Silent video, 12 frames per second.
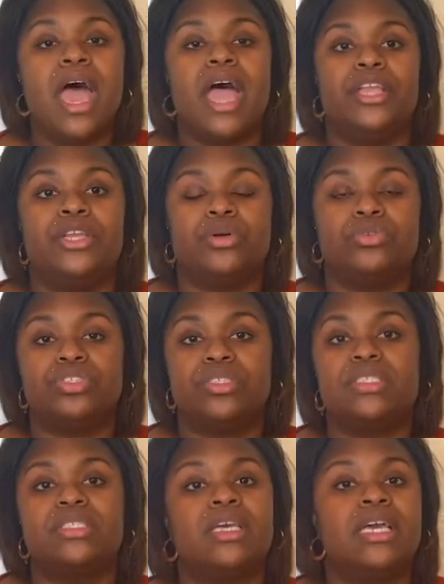and you know,
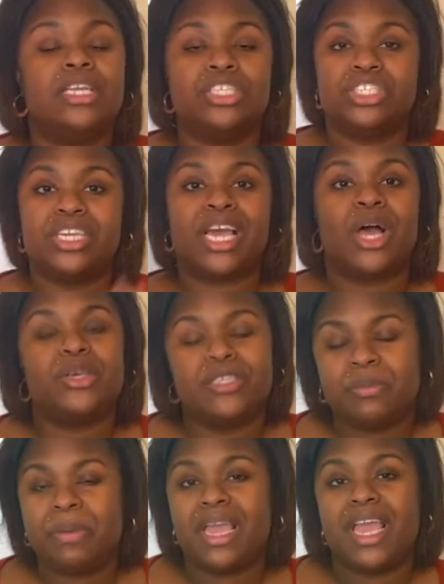just check out
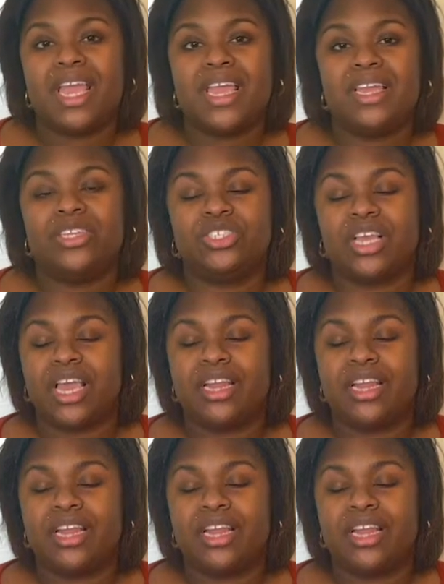his page.